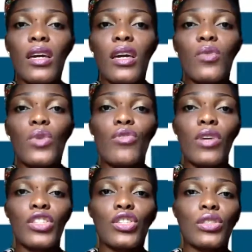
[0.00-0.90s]
and we
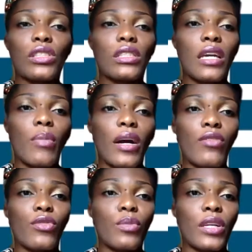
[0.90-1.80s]
rushed to the nearby
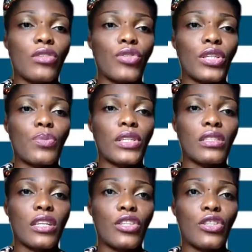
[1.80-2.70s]
rudimentary
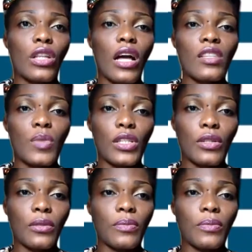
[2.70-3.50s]
presidential hospital.